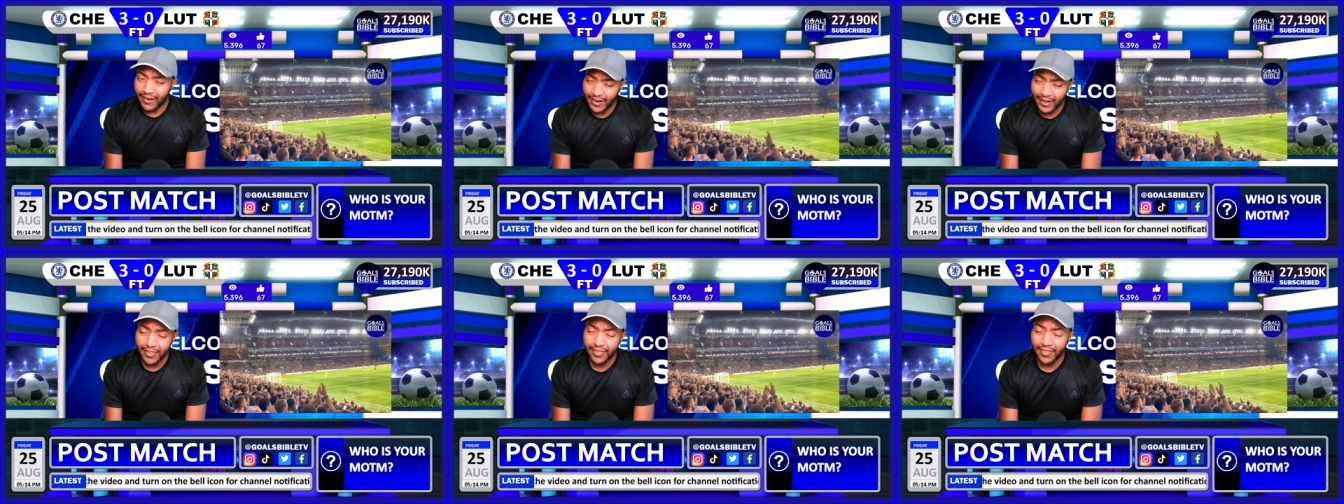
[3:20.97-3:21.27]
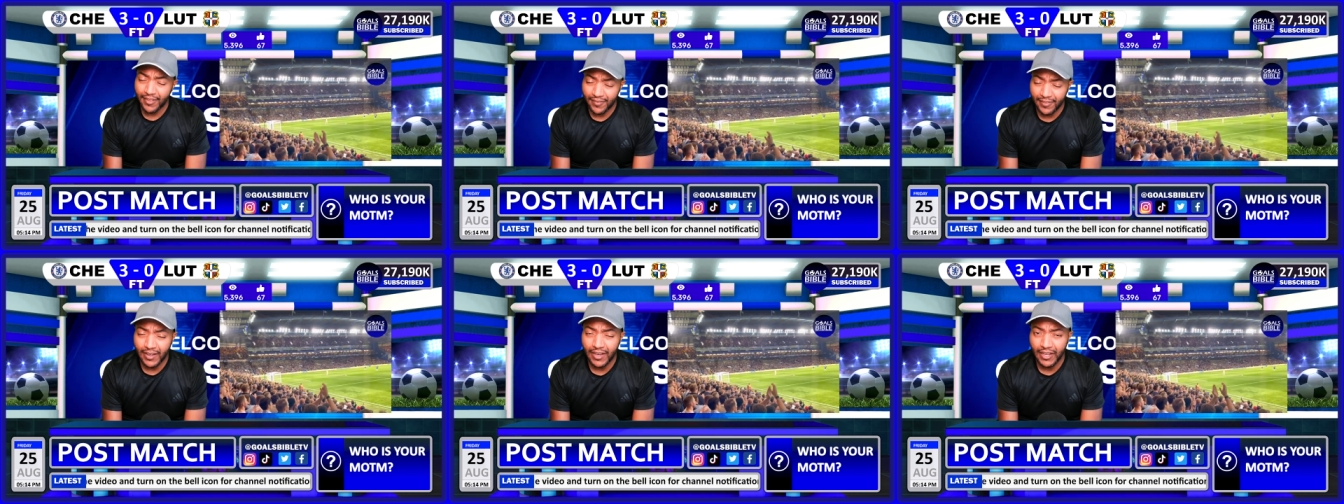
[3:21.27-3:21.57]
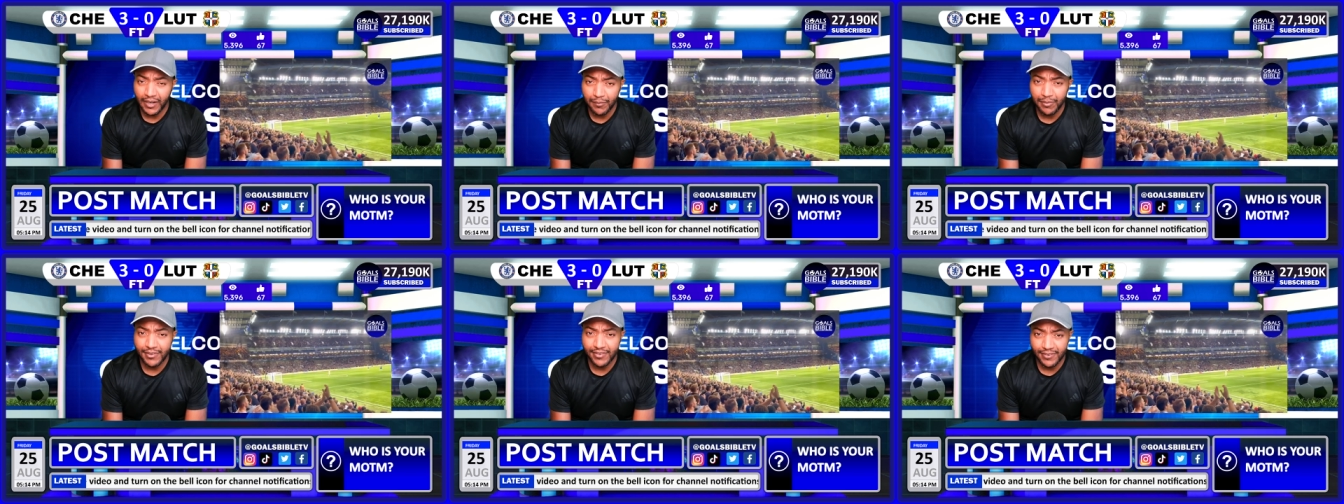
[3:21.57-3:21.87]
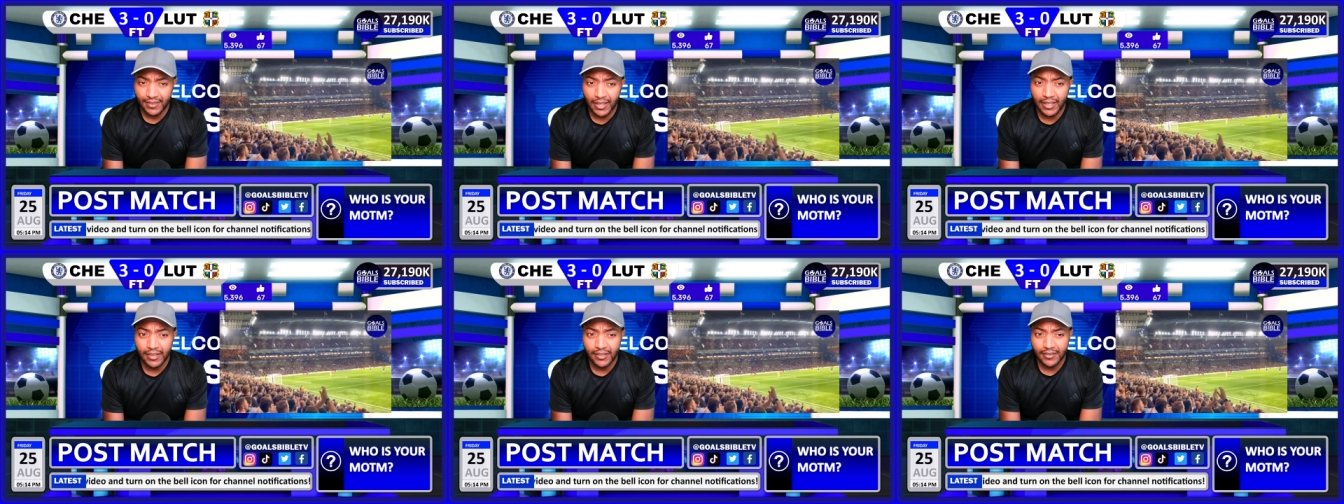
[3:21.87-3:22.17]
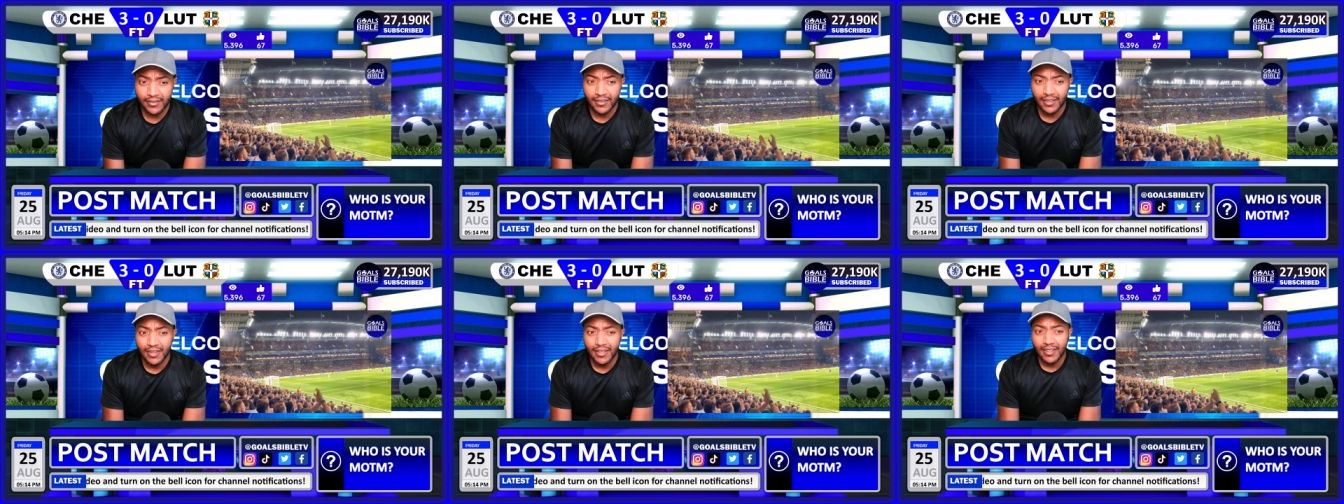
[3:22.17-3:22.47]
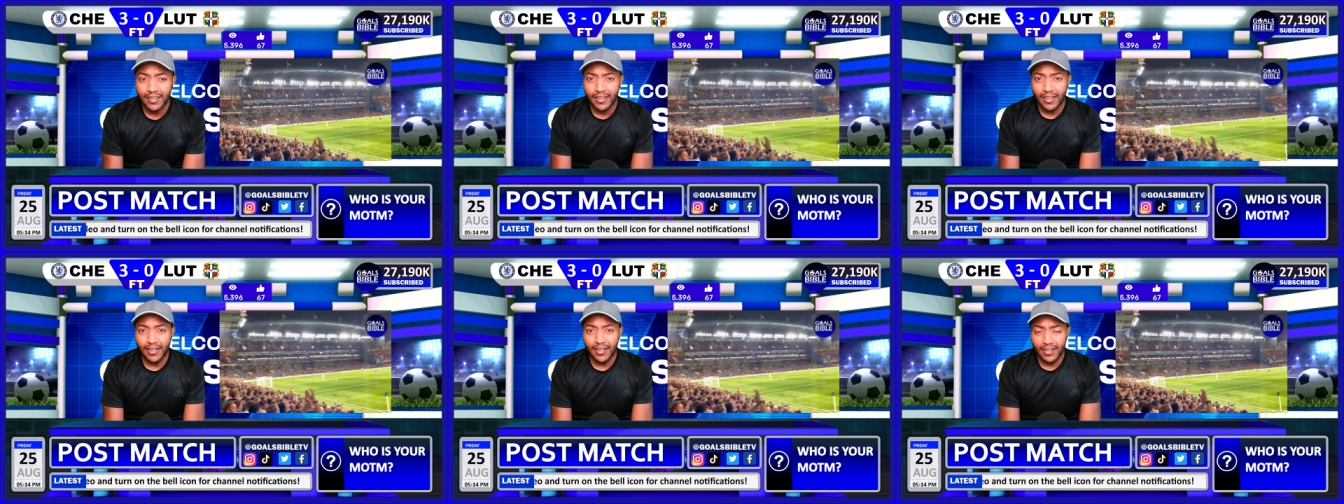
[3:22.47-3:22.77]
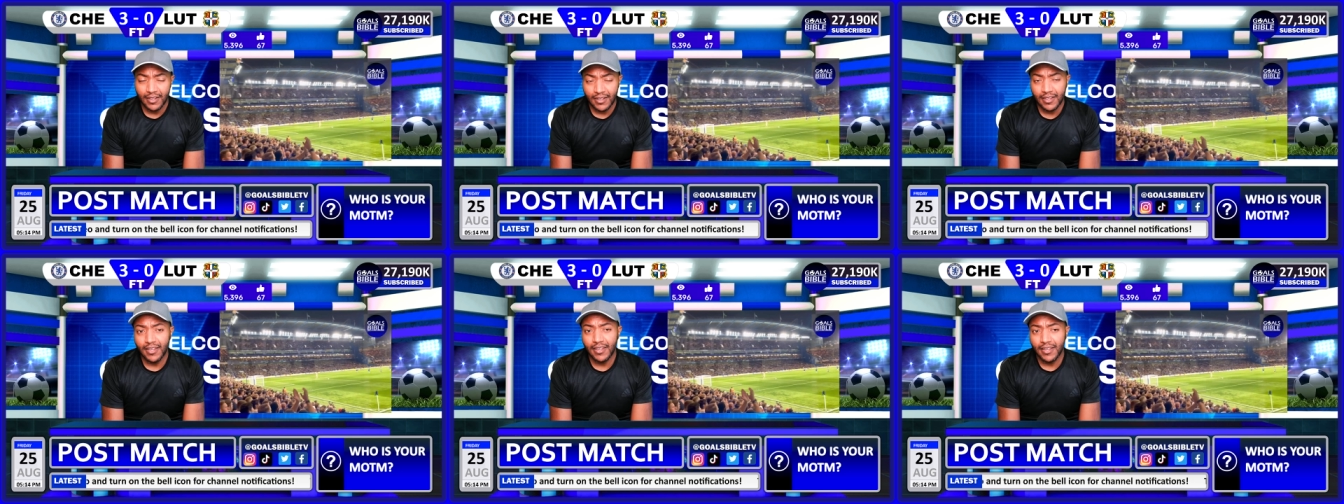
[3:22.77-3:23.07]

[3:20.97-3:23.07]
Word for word: I think they're going to be solid uh,